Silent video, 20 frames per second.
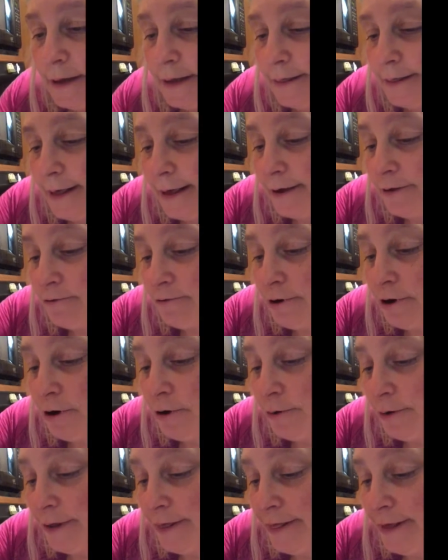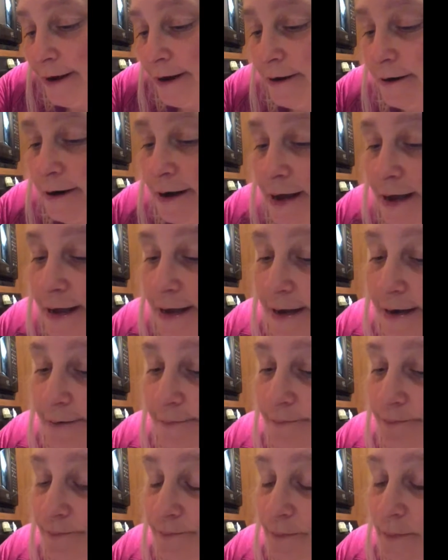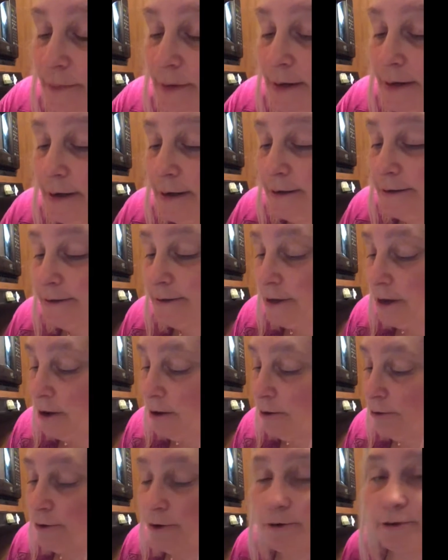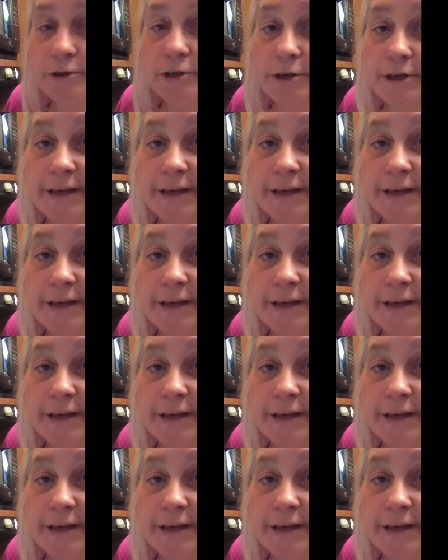They grow in there, and so those are